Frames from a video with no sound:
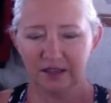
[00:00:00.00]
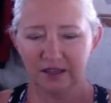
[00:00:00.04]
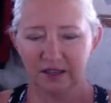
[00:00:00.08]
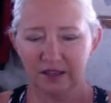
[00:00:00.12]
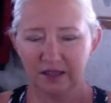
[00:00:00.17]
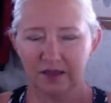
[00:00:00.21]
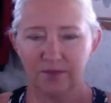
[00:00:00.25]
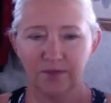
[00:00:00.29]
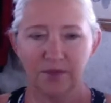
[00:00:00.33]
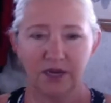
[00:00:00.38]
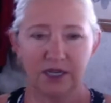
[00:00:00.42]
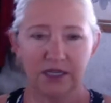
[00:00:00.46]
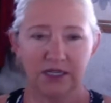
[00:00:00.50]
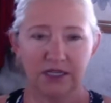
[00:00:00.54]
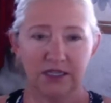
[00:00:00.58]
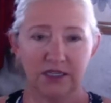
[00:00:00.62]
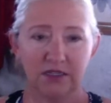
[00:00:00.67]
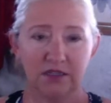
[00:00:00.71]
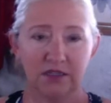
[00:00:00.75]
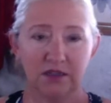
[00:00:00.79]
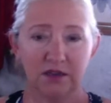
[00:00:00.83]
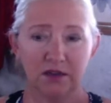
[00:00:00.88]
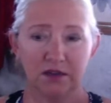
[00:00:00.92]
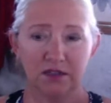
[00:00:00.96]
in my
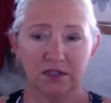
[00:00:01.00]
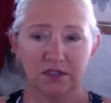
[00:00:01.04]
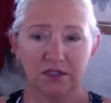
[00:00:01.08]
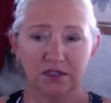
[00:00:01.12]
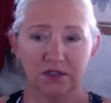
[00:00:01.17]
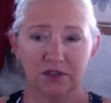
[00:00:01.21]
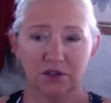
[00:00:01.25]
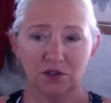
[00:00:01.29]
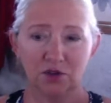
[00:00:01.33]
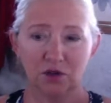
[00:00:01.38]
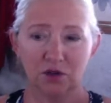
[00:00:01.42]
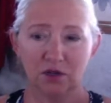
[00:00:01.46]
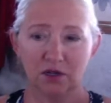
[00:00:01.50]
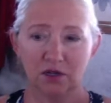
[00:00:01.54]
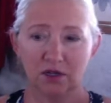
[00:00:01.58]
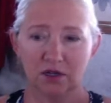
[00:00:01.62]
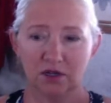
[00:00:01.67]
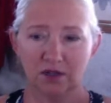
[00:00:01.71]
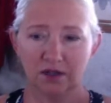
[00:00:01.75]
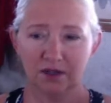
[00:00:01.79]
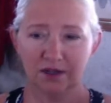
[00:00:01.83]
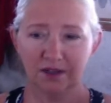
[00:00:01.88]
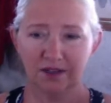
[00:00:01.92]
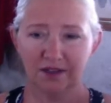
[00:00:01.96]
Nissan Sentra
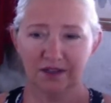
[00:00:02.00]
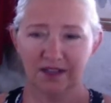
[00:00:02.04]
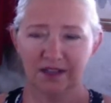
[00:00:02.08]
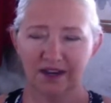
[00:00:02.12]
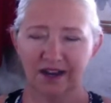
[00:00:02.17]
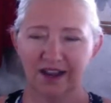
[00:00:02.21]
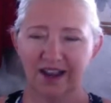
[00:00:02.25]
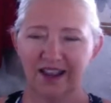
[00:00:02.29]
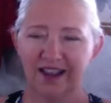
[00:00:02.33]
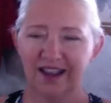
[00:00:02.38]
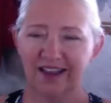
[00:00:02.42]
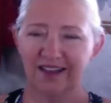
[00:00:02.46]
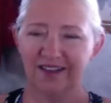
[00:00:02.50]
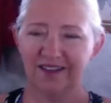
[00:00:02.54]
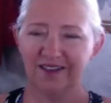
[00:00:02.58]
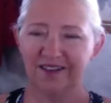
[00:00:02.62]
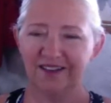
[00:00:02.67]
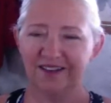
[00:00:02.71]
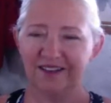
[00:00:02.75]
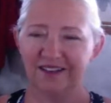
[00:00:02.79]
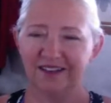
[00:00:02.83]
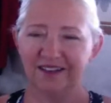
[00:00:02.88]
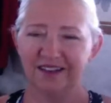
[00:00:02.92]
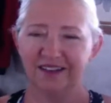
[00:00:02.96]
that I had
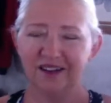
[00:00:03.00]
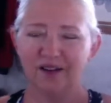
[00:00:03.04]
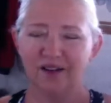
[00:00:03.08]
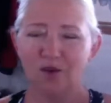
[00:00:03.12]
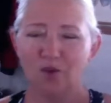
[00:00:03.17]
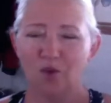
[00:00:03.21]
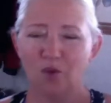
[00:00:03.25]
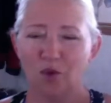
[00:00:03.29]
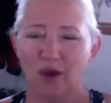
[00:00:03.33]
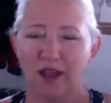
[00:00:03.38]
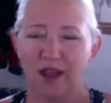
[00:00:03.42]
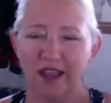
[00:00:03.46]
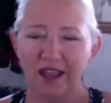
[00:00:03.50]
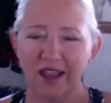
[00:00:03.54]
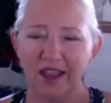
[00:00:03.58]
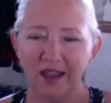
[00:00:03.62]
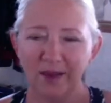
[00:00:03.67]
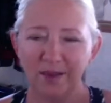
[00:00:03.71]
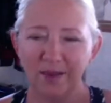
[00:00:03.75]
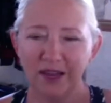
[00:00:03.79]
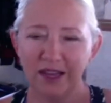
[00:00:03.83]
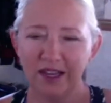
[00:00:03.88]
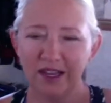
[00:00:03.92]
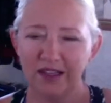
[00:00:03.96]

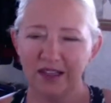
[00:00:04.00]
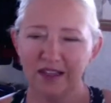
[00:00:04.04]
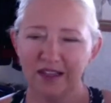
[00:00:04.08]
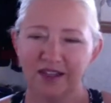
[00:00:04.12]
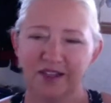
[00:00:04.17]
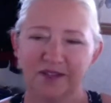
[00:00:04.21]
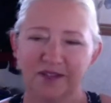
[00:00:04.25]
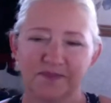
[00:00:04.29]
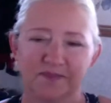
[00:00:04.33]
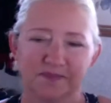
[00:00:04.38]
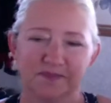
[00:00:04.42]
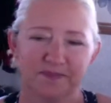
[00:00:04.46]
way back then.